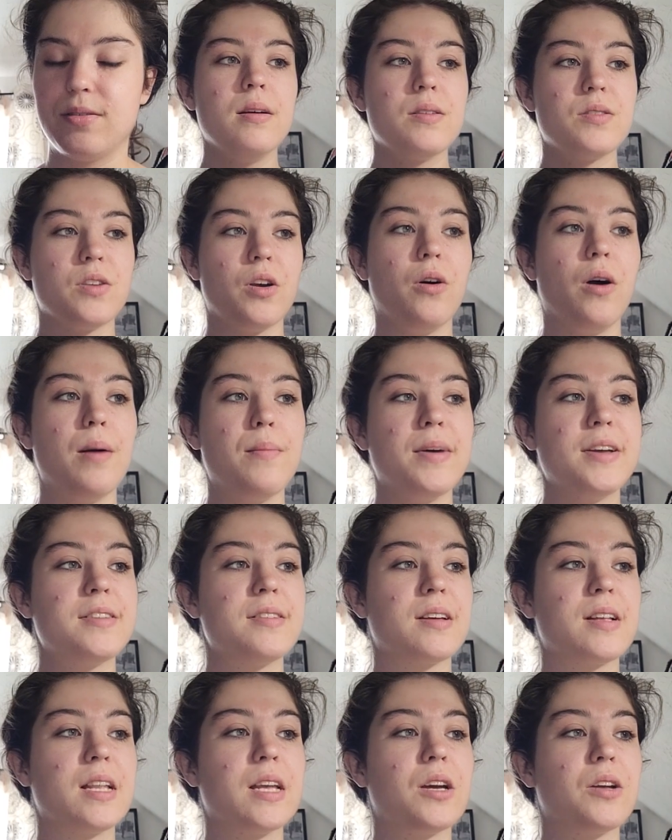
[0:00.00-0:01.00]
So I'm
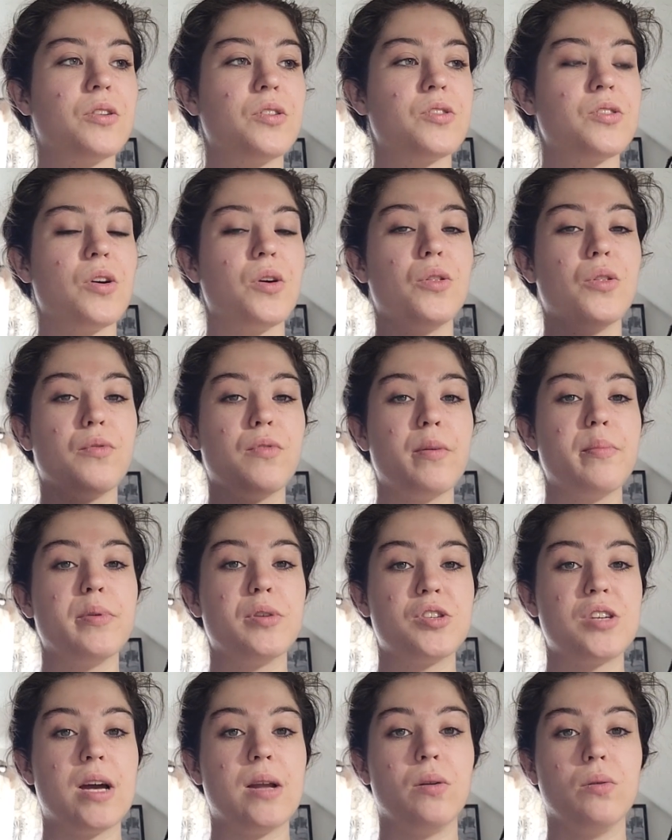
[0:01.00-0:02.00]
basically going to sew the ribbon
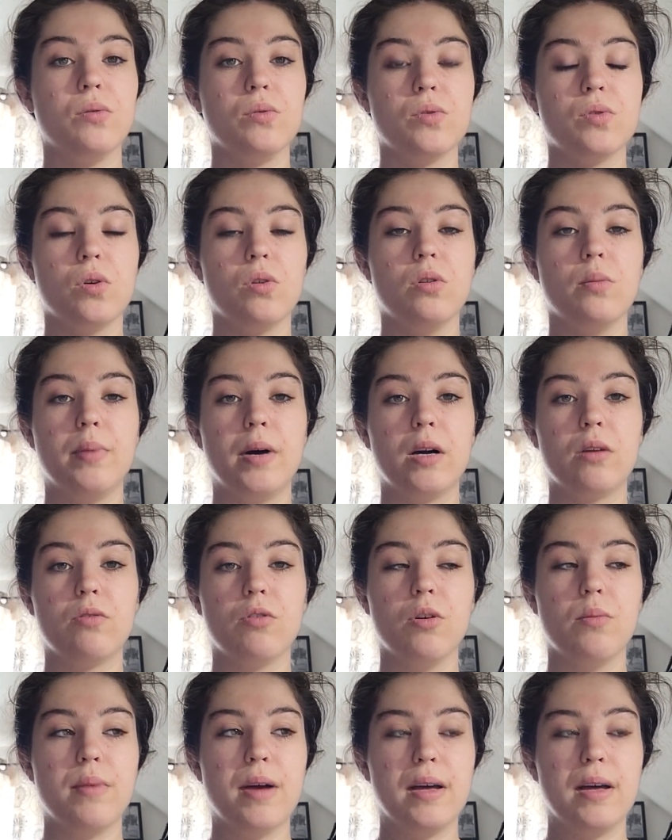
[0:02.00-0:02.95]
channels on the buckram